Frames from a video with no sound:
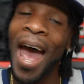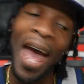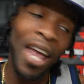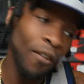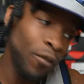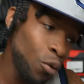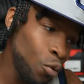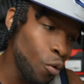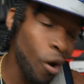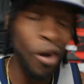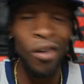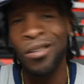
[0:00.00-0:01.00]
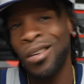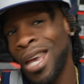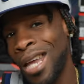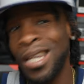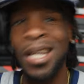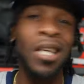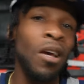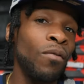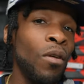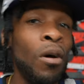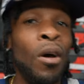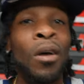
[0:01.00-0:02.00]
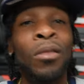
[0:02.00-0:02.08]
Hey, if you are getting any of the,